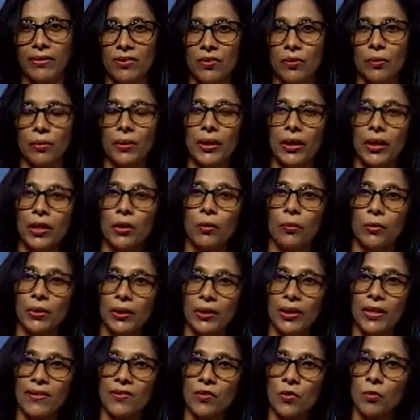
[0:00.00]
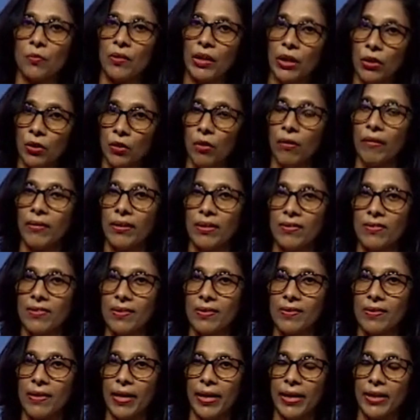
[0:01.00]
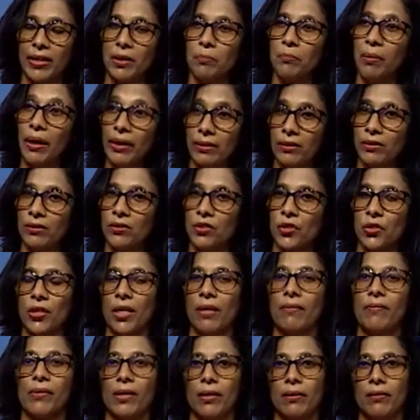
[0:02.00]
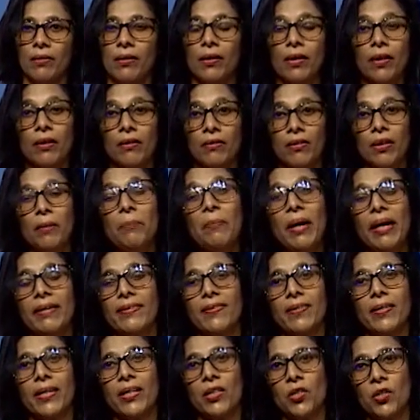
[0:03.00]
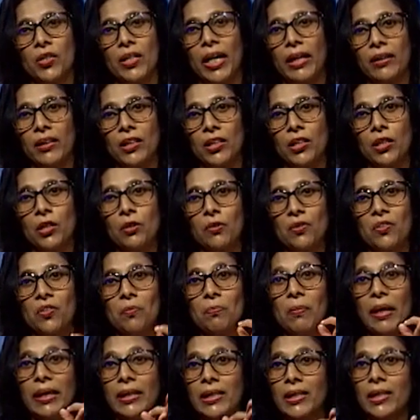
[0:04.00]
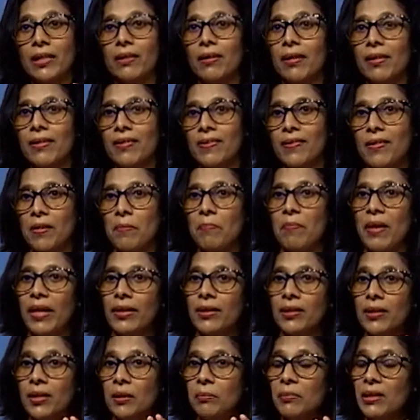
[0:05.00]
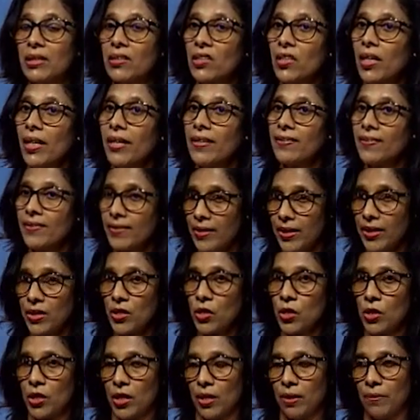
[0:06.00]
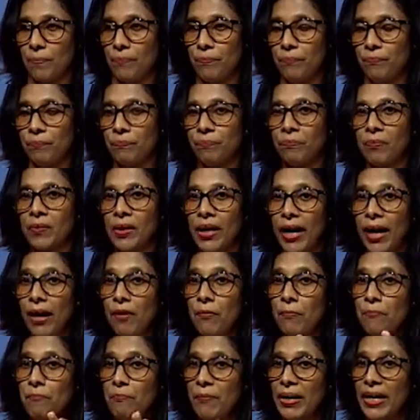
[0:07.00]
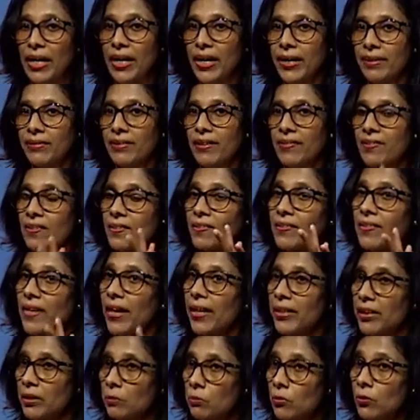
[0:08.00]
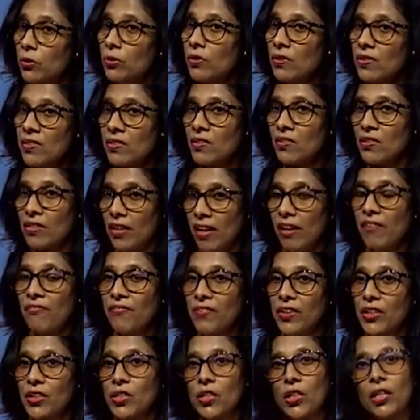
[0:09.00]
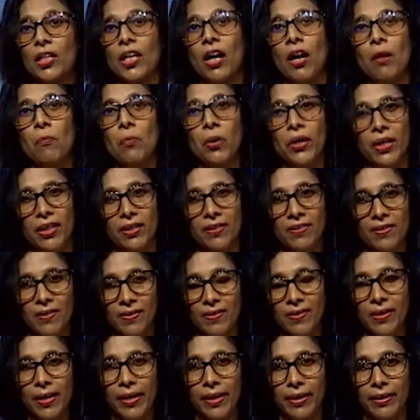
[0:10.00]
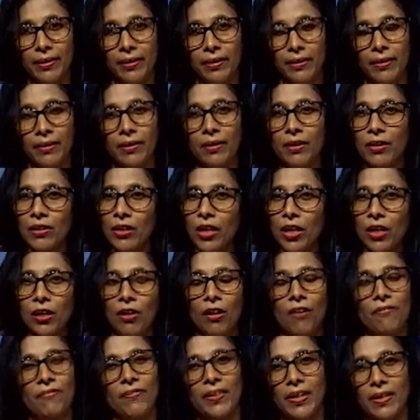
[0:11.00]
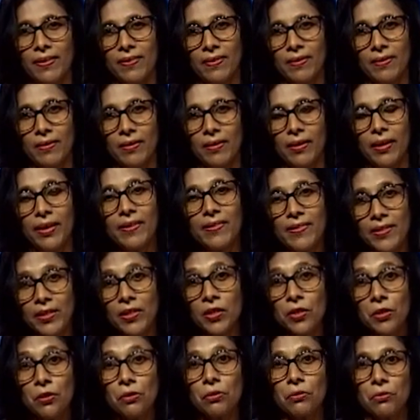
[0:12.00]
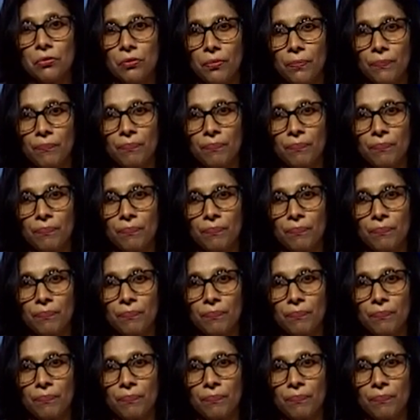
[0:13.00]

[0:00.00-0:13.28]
So, he wrote this to Victorian society, but children, the message that it gives, materialism and commercialization have made the society more selfish in our modern society. Think of this, is it true?